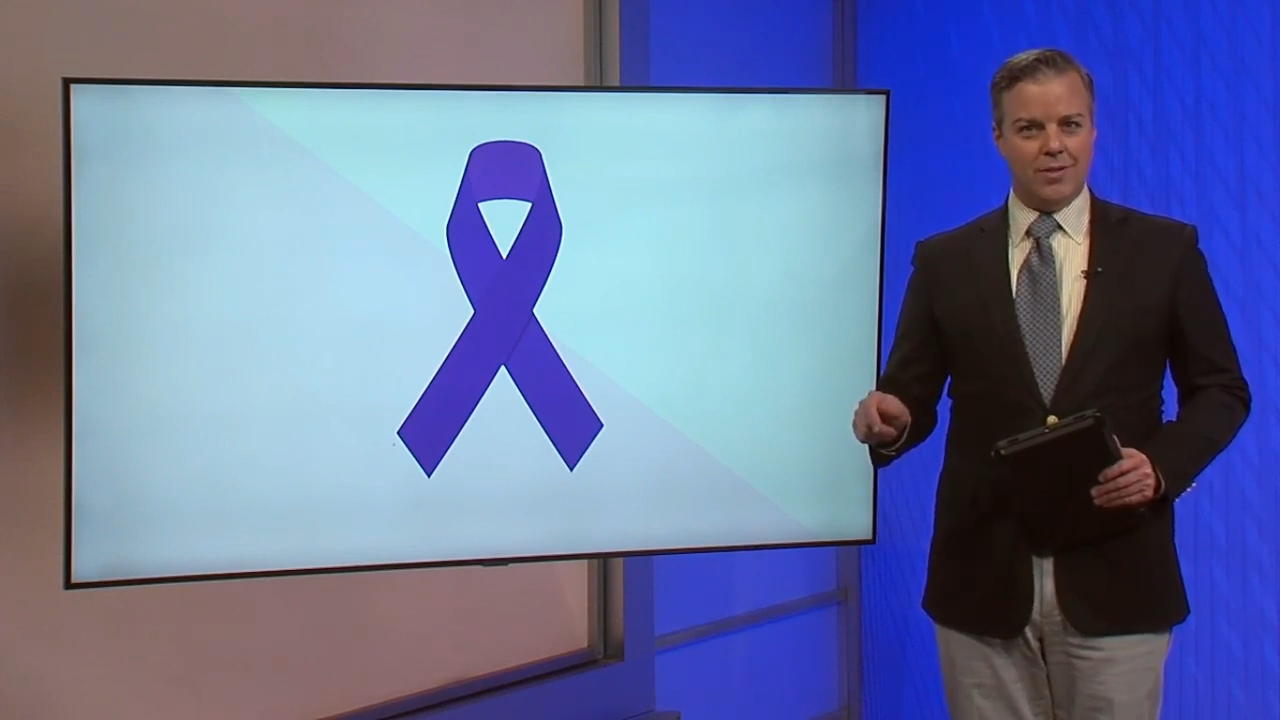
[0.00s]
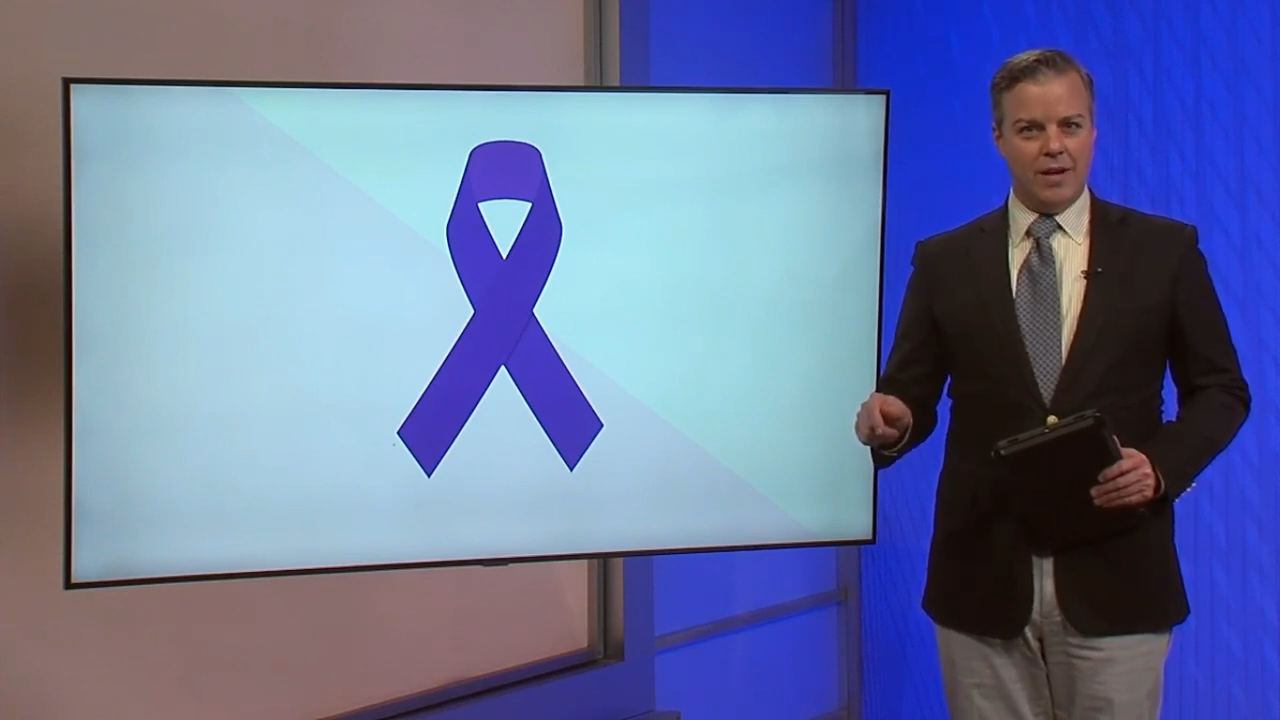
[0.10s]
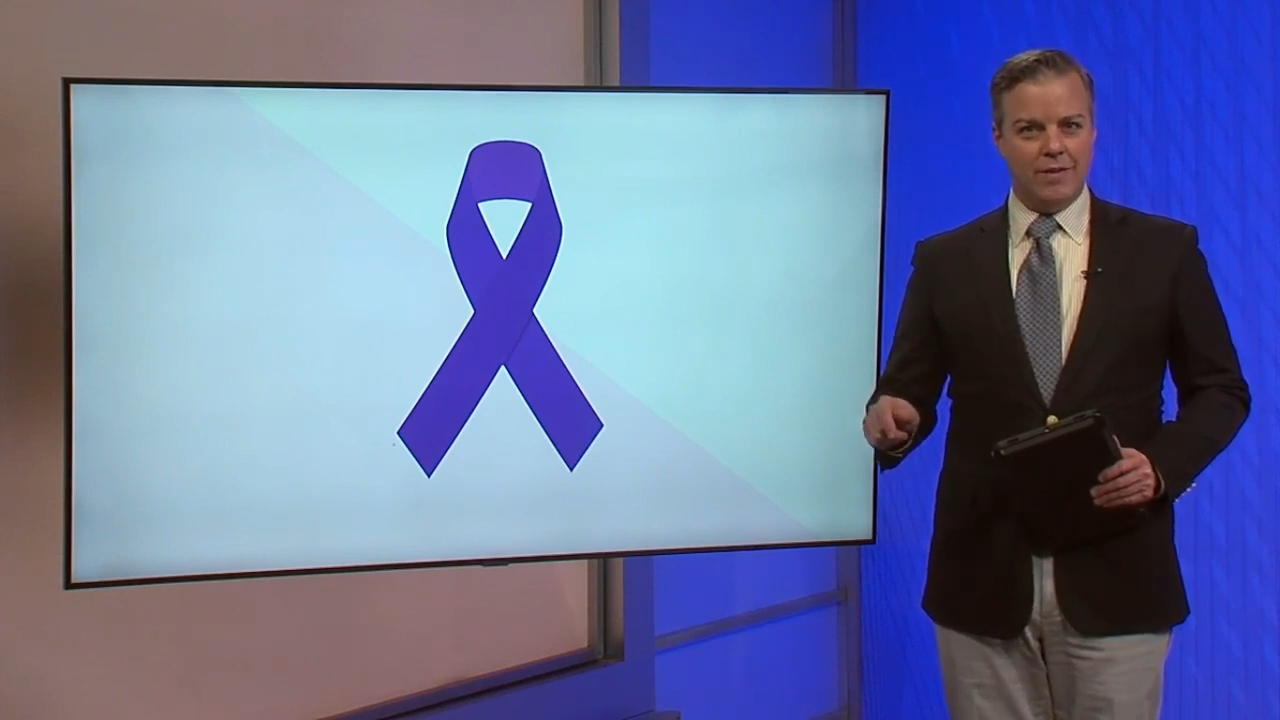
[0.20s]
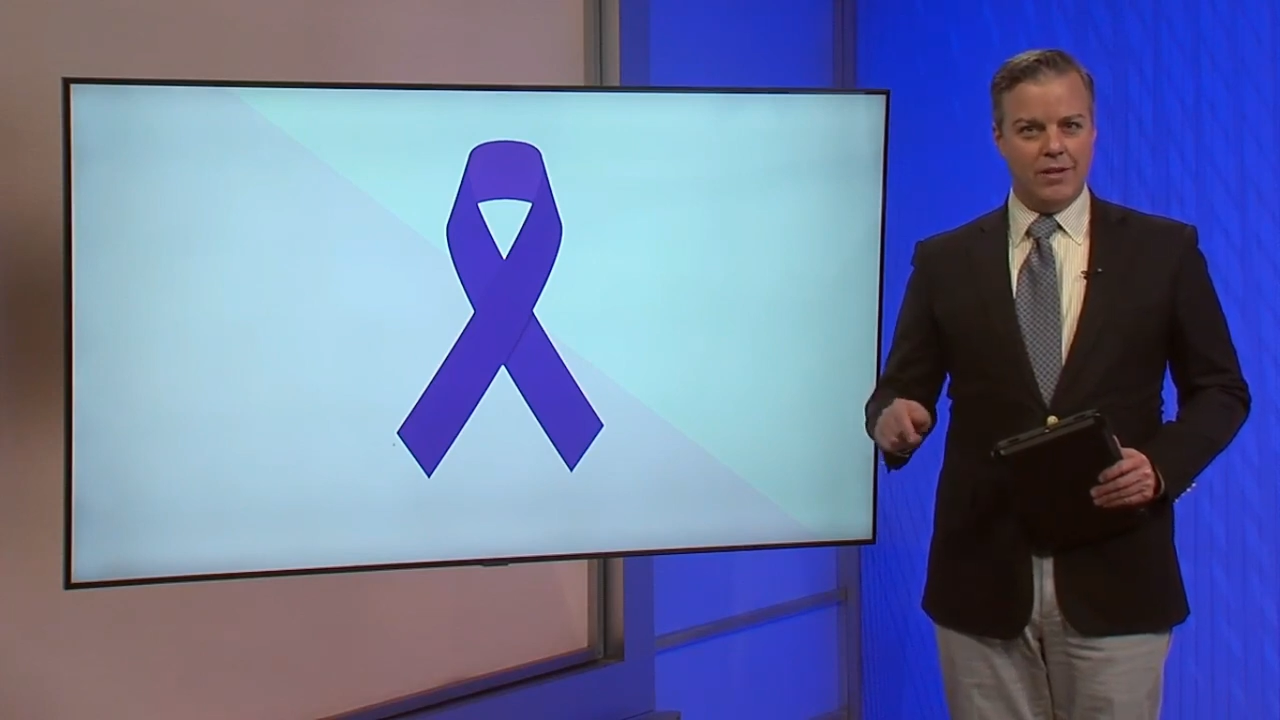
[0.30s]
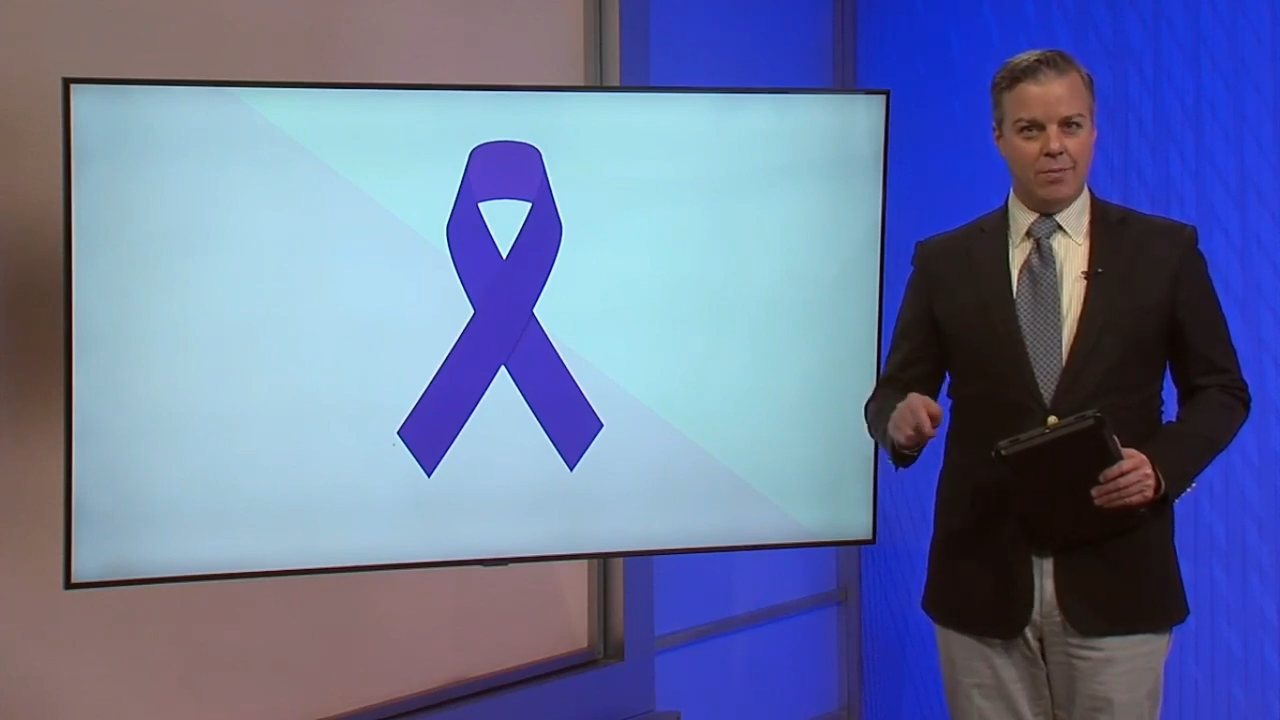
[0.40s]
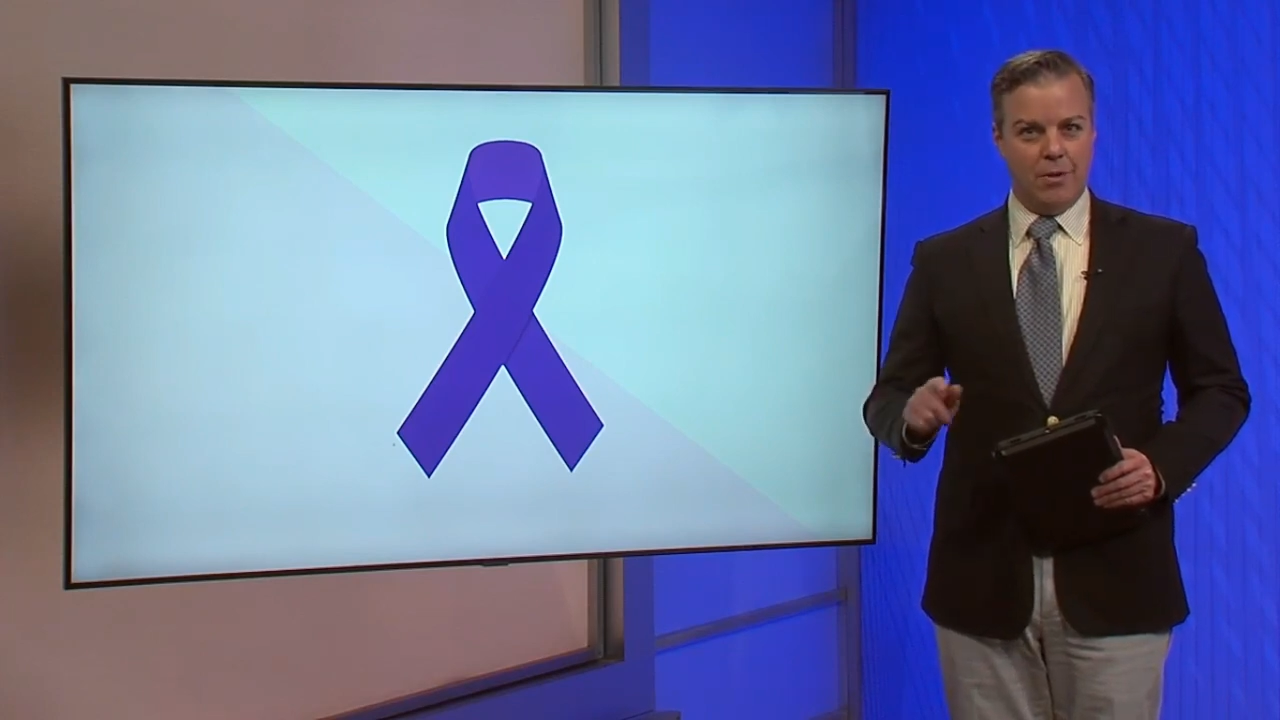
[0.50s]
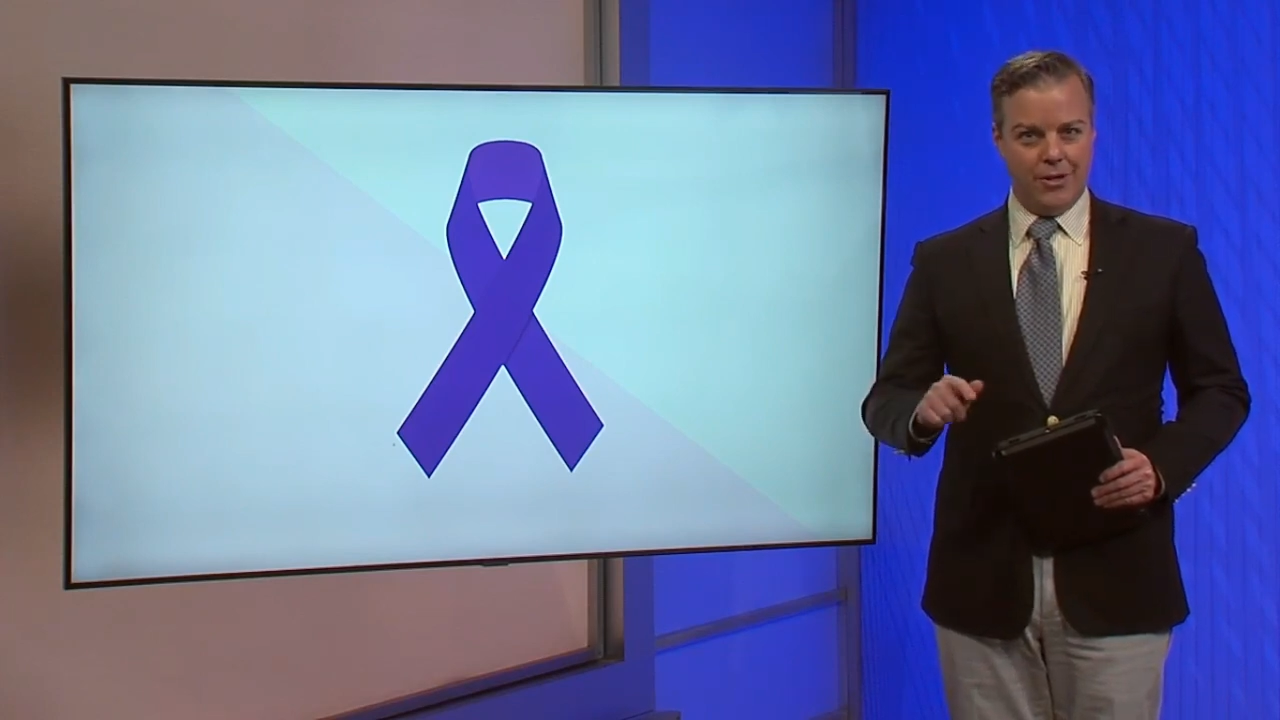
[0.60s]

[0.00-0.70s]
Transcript: 7th.